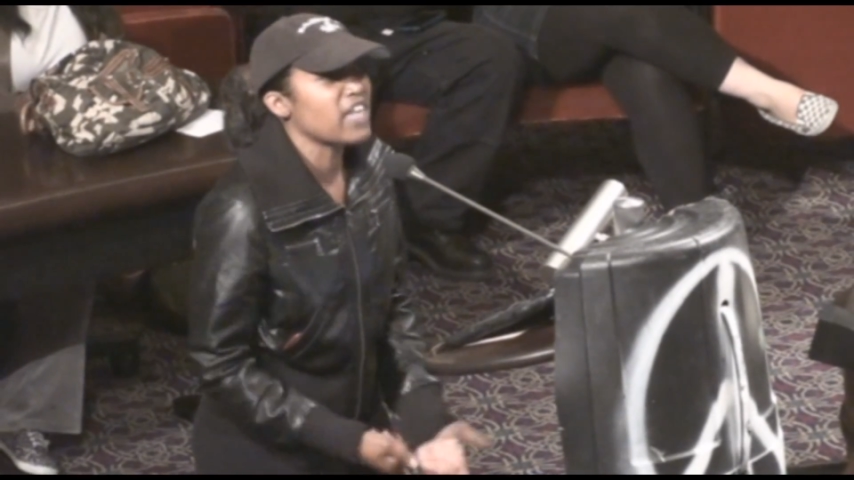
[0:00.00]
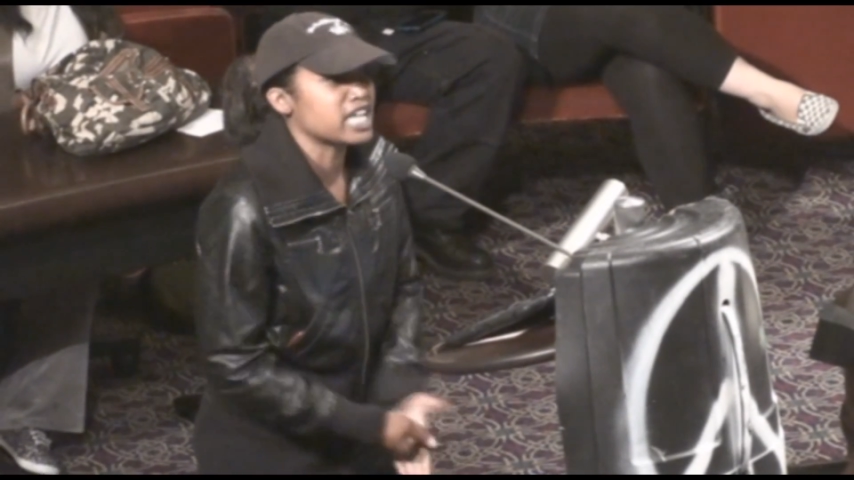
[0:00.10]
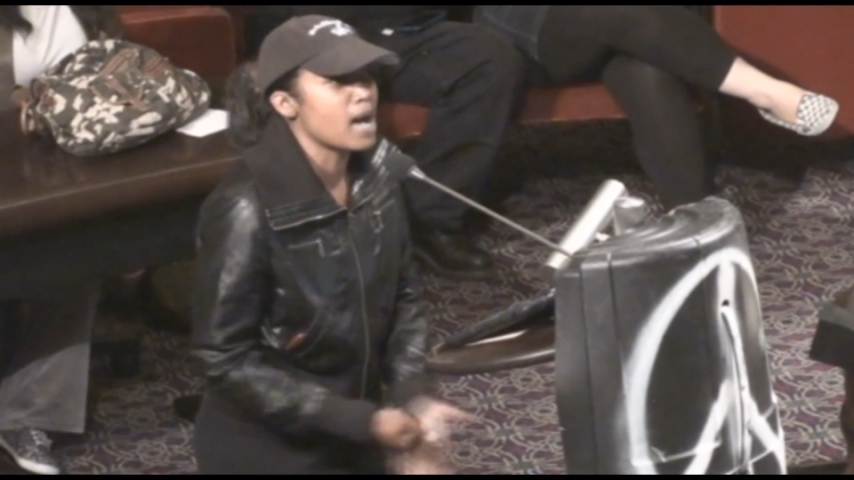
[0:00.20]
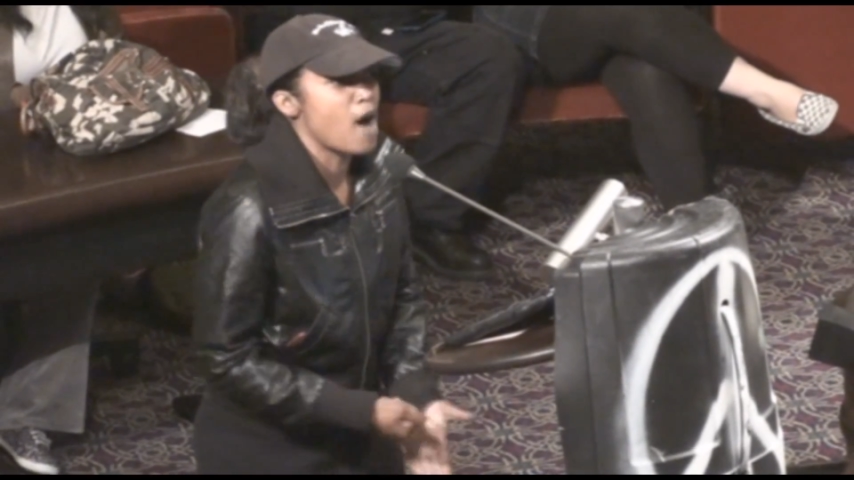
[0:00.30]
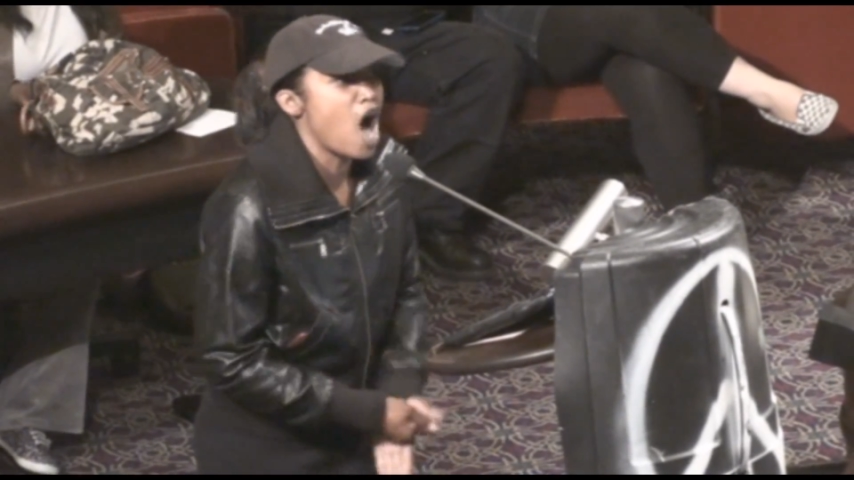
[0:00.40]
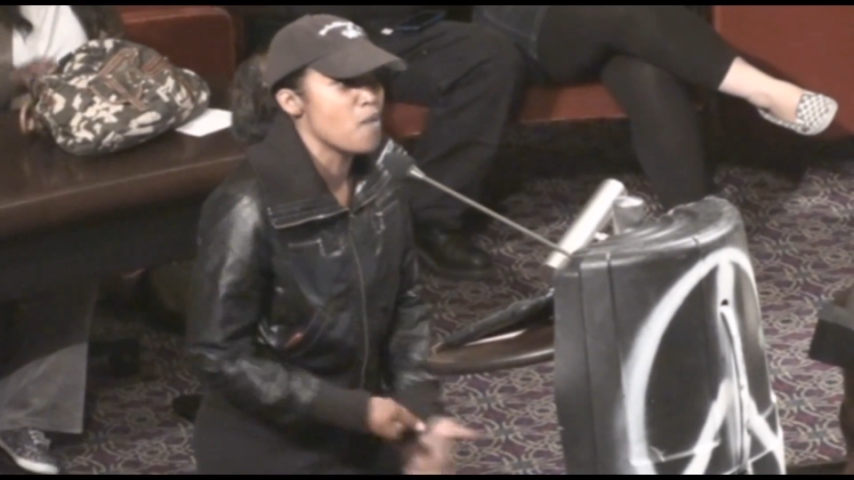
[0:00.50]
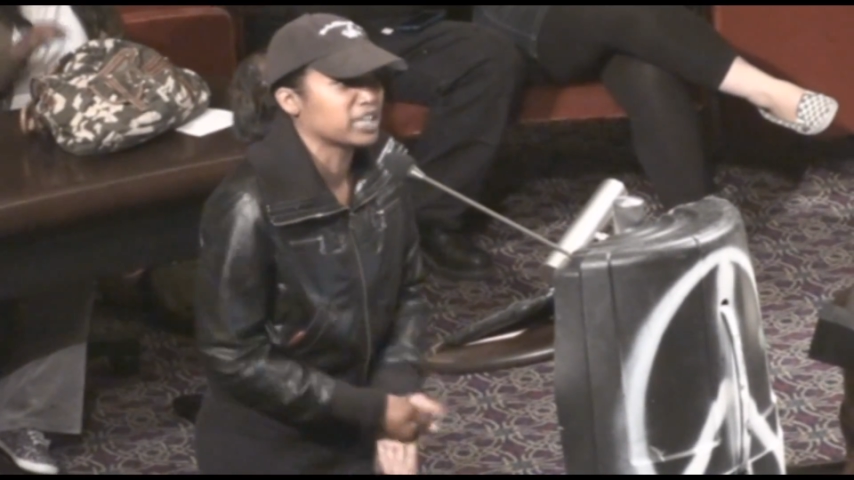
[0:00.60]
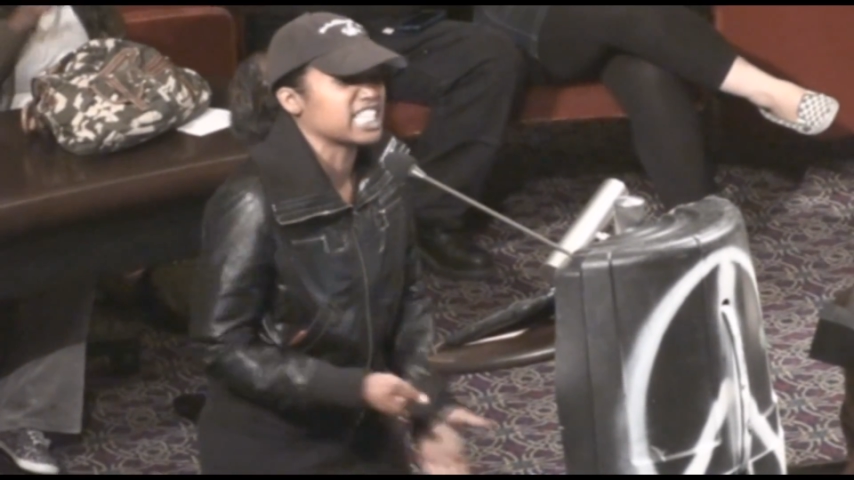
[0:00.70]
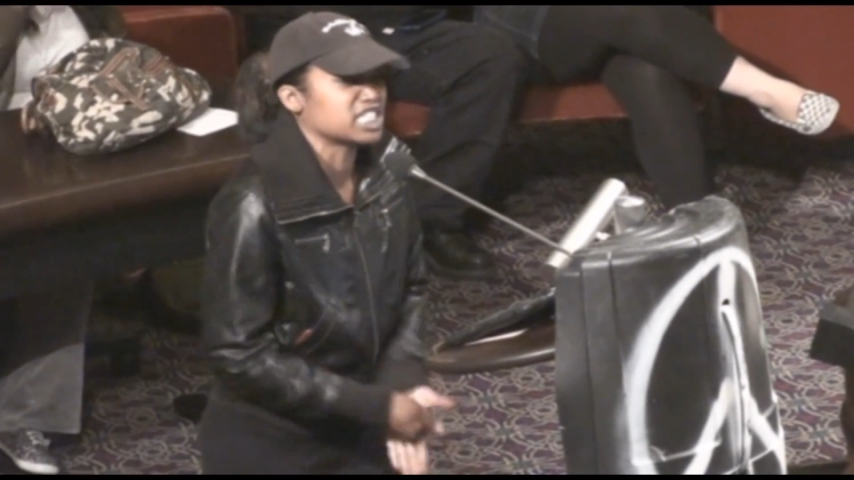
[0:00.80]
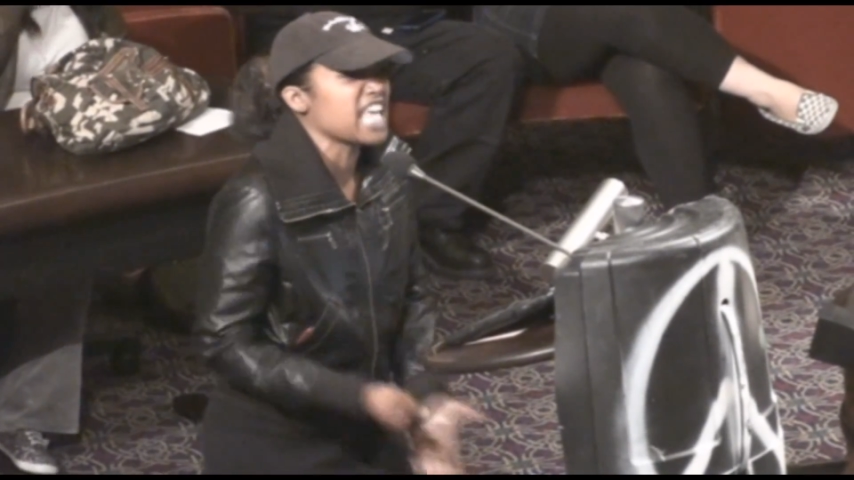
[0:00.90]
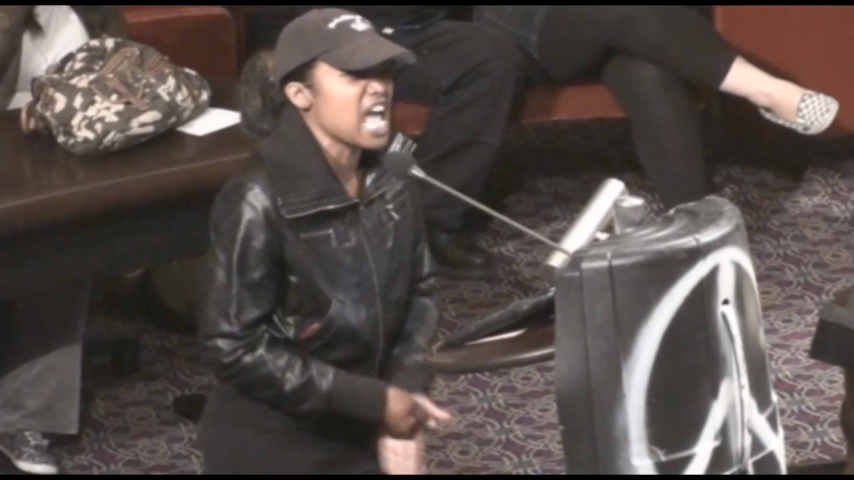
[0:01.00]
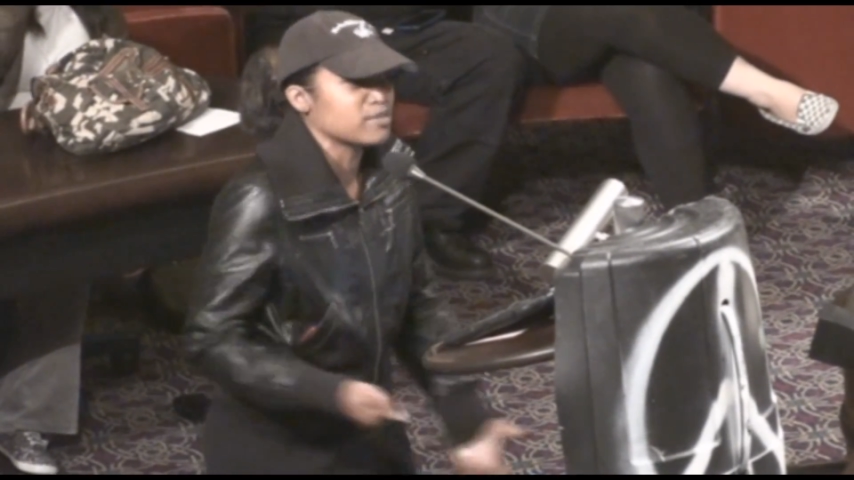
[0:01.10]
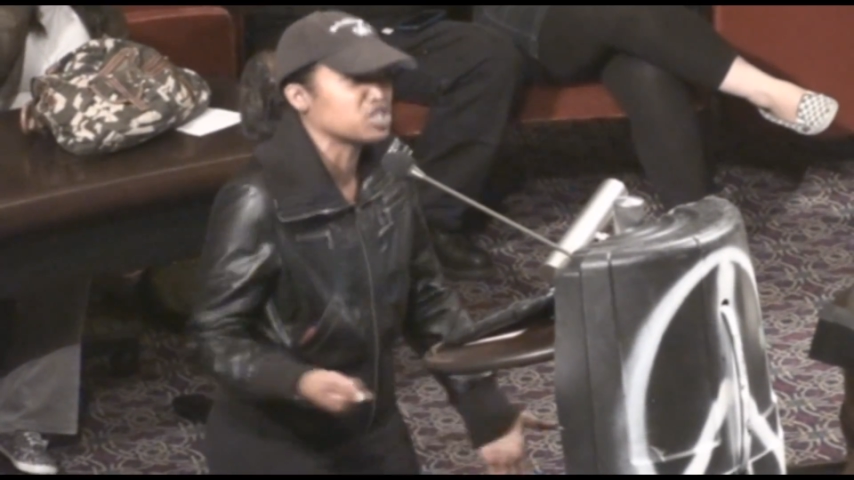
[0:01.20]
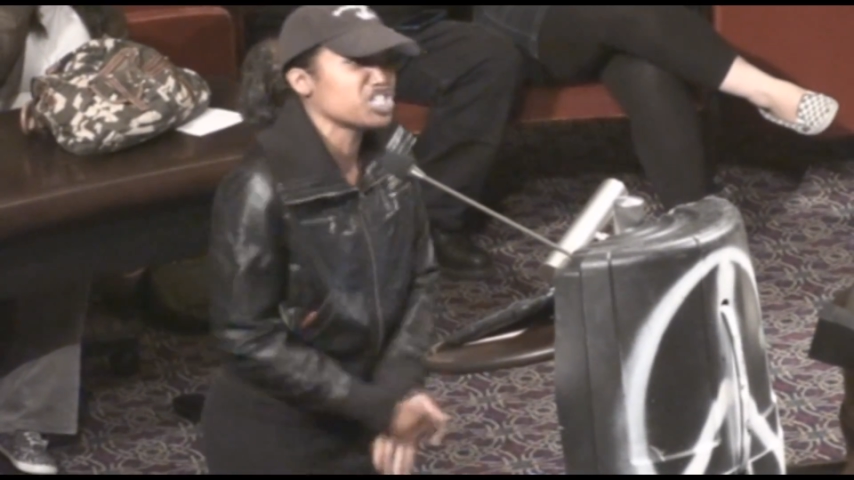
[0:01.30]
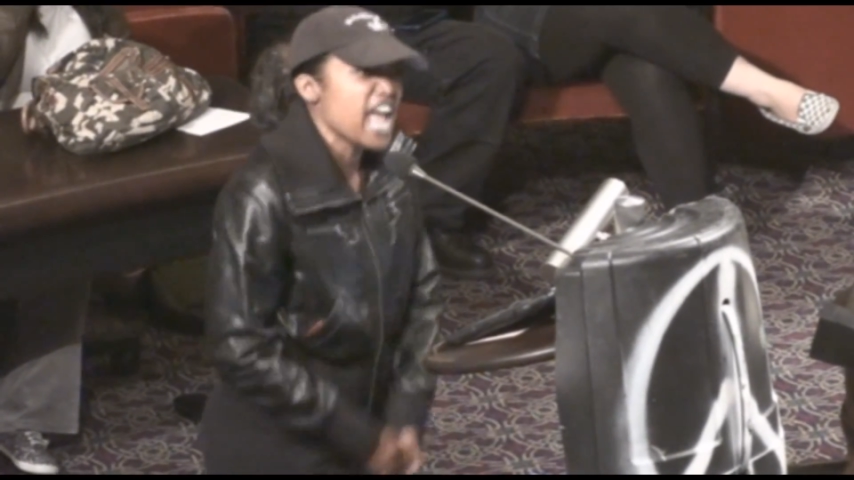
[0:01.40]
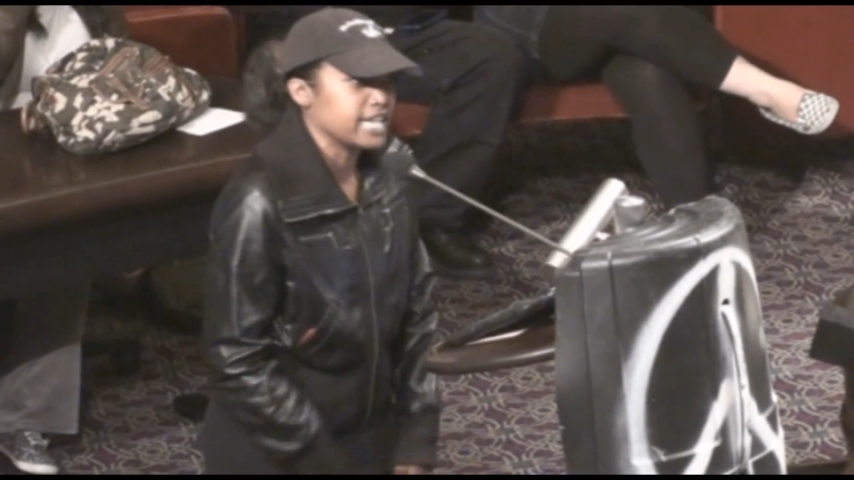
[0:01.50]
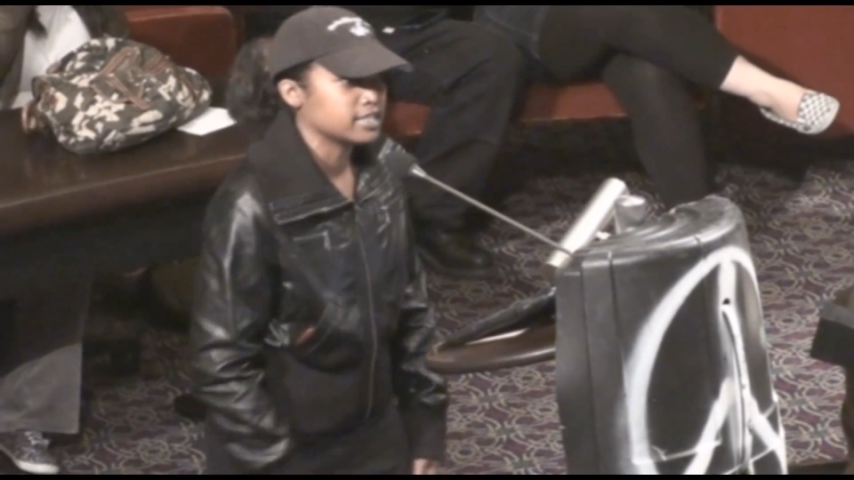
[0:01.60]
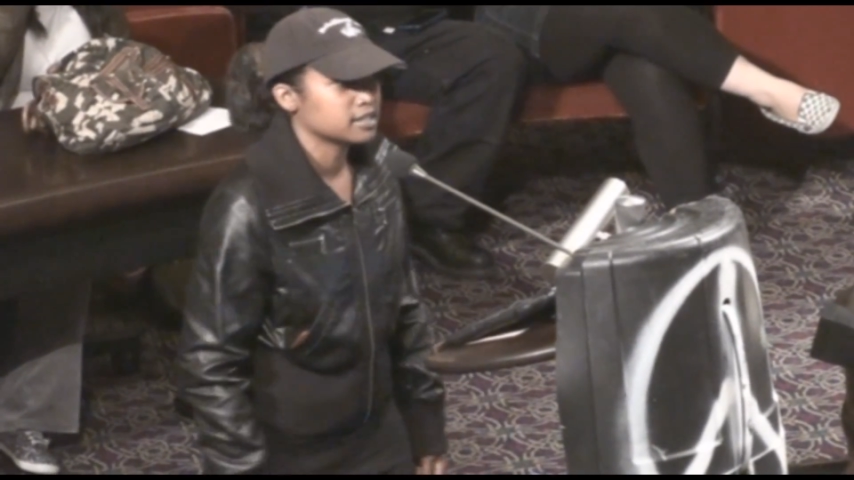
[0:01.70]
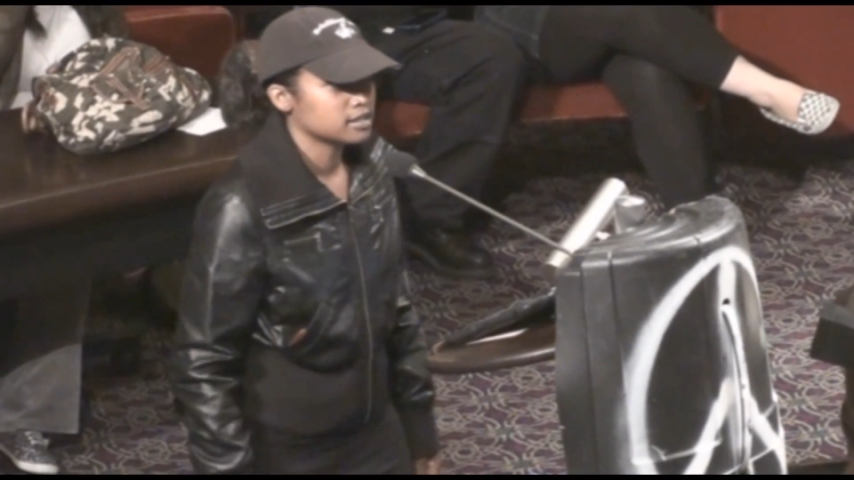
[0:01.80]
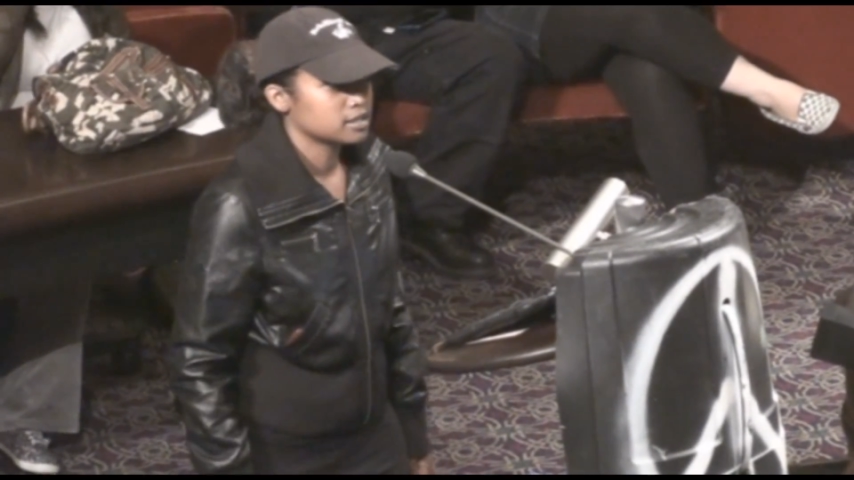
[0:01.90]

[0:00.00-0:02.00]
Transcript: They come home with the same shit.